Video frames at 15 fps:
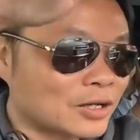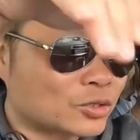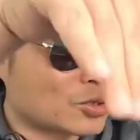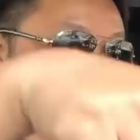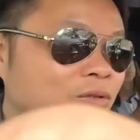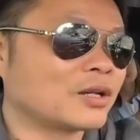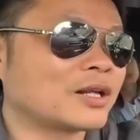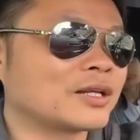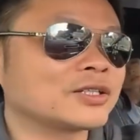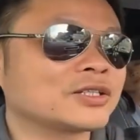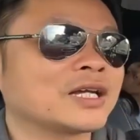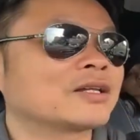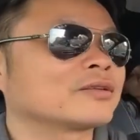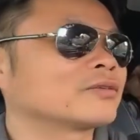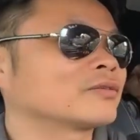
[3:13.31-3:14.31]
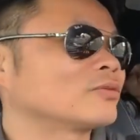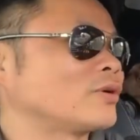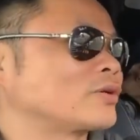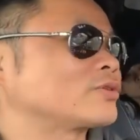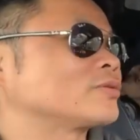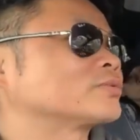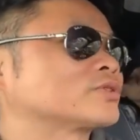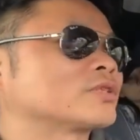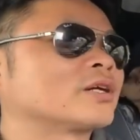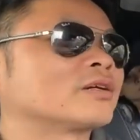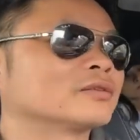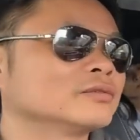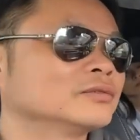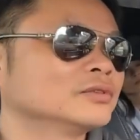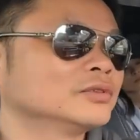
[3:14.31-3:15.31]
able to see anything.
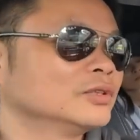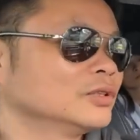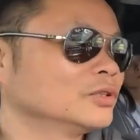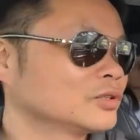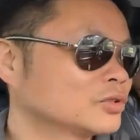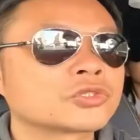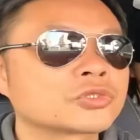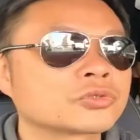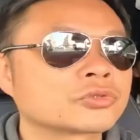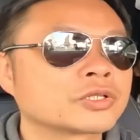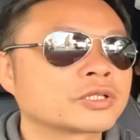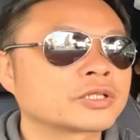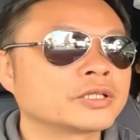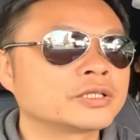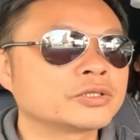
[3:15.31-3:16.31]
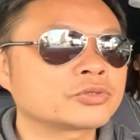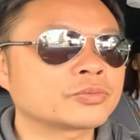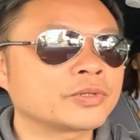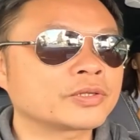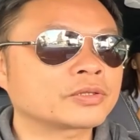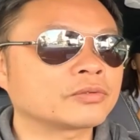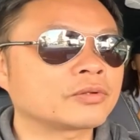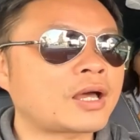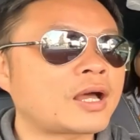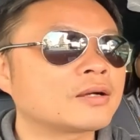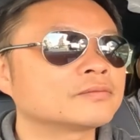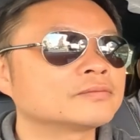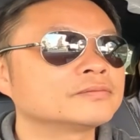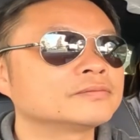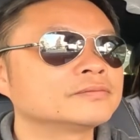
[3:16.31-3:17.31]
Hey, we're ready to go.